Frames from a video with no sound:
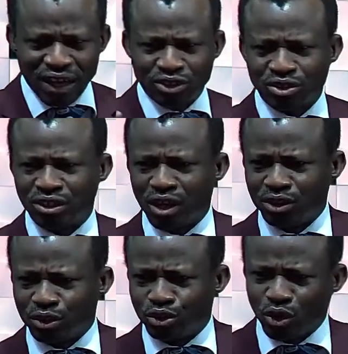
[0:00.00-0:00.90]
I should tell
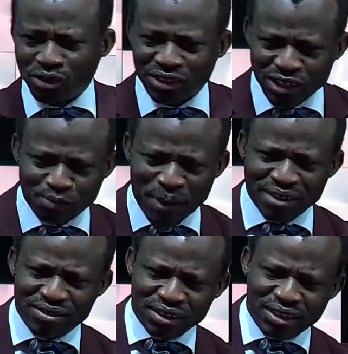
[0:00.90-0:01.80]
you, don't despise
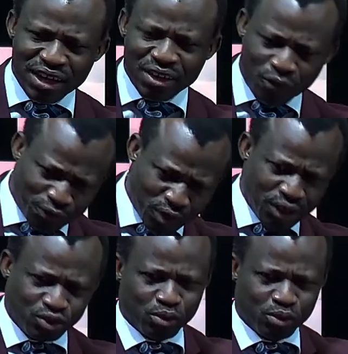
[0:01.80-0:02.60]
the day of your little